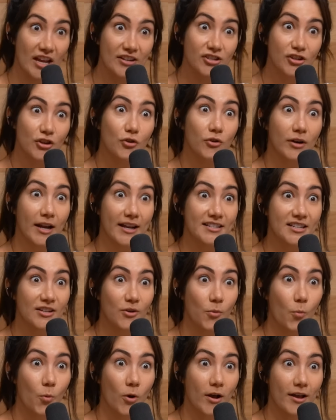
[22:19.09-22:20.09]
gentle
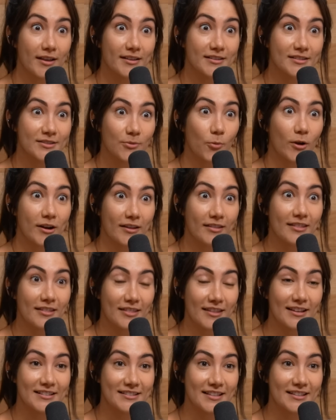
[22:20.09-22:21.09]
grinding was one of the
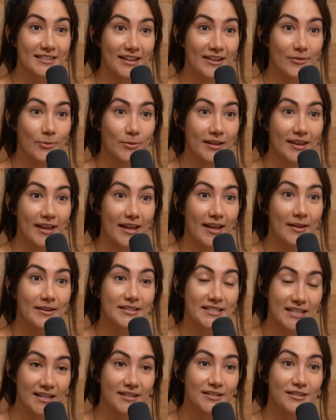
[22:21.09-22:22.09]
things that they would get
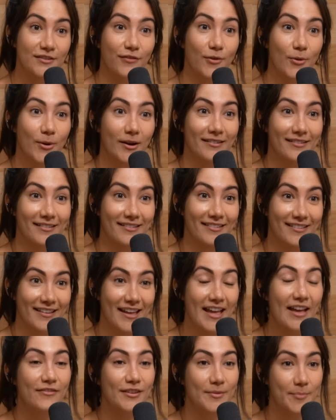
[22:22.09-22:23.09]
dinged for.
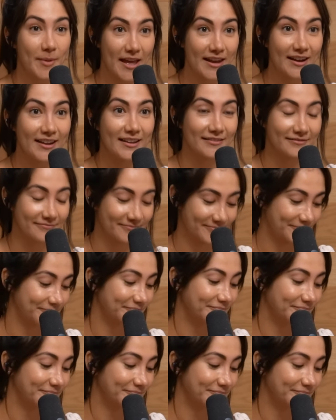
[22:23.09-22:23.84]
Heavy petting.